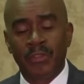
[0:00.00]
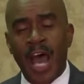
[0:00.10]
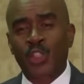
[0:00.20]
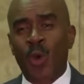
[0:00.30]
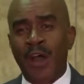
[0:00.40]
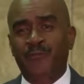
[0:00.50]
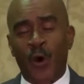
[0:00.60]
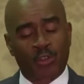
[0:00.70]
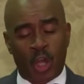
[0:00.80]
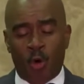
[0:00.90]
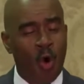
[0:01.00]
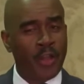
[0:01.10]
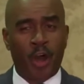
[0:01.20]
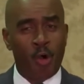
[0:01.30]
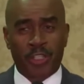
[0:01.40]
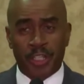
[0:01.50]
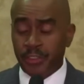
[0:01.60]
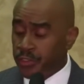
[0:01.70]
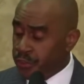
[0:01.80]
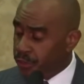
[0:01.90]
That's why folk don't want
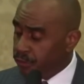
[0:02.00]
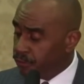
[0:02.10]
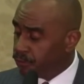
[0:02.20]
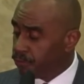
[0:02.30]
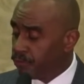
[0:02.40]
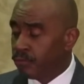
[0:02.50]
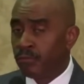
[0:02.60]
holiness. That's right.